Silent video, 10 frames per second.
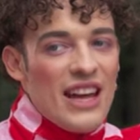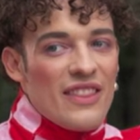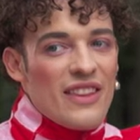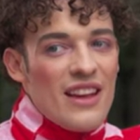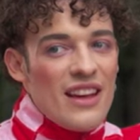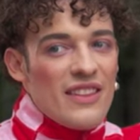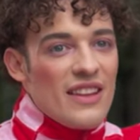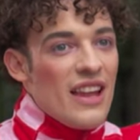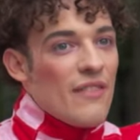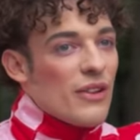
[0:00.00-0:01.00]
and
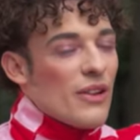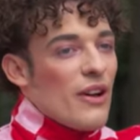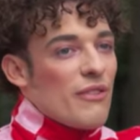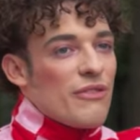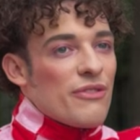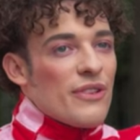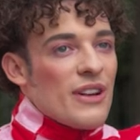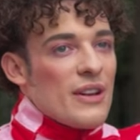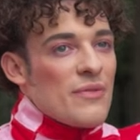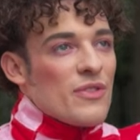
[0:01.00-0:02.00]
the level of
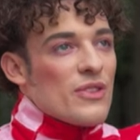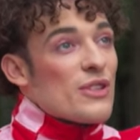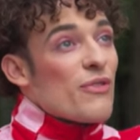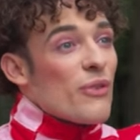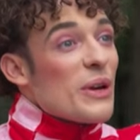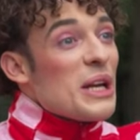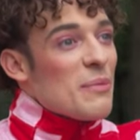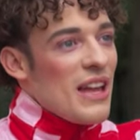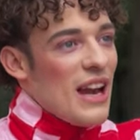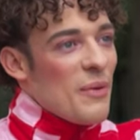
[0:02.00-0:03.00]
just
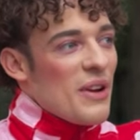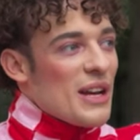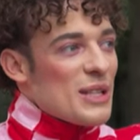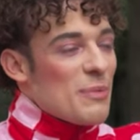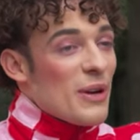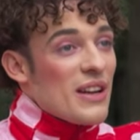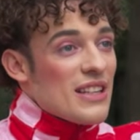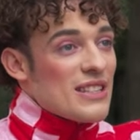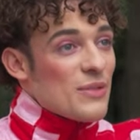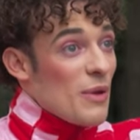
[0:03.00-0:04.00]
freedom that I want to
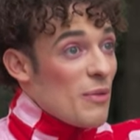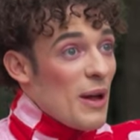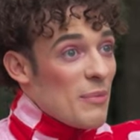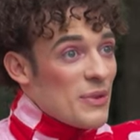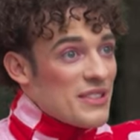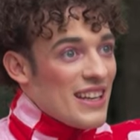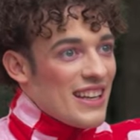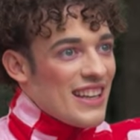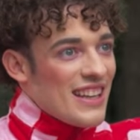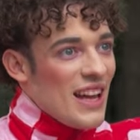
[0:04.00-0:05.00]
experience with my
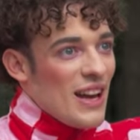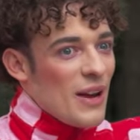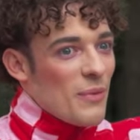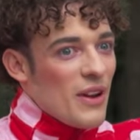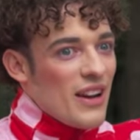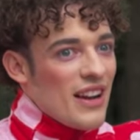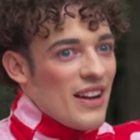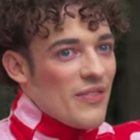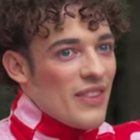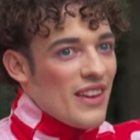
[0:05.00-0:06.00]
music and that I want
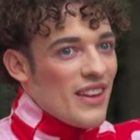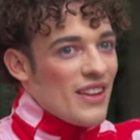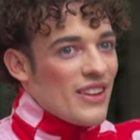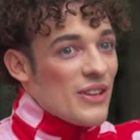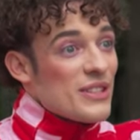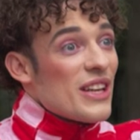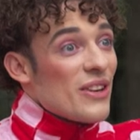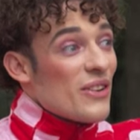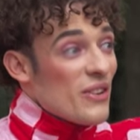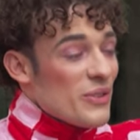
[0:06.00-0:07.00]
to
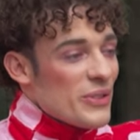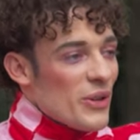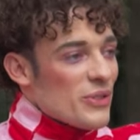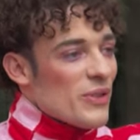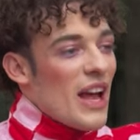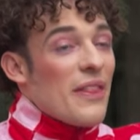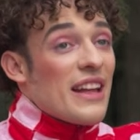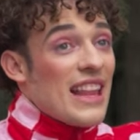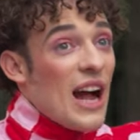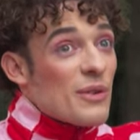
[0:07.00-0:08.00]
continue to do so. So I
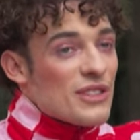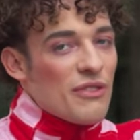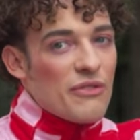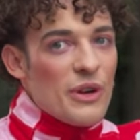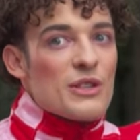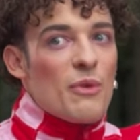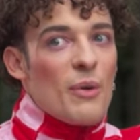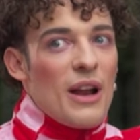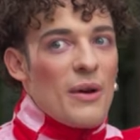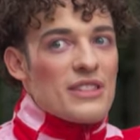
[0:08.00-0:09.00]
think that was the first
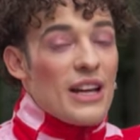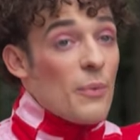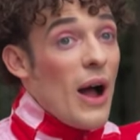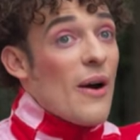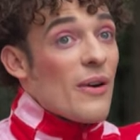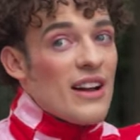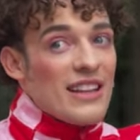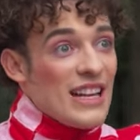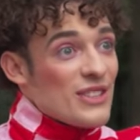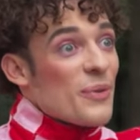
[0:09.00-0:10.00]
moment I was like, wow,
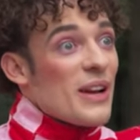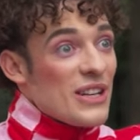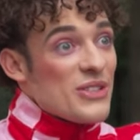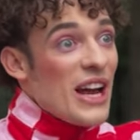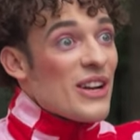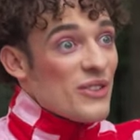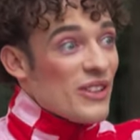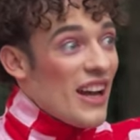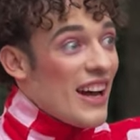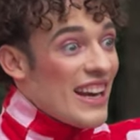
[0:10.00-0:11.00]
that's already changed a
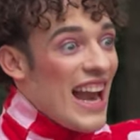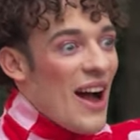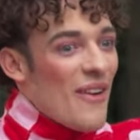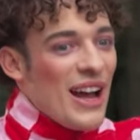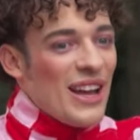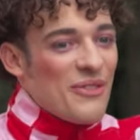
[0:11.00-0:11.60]
lot in how I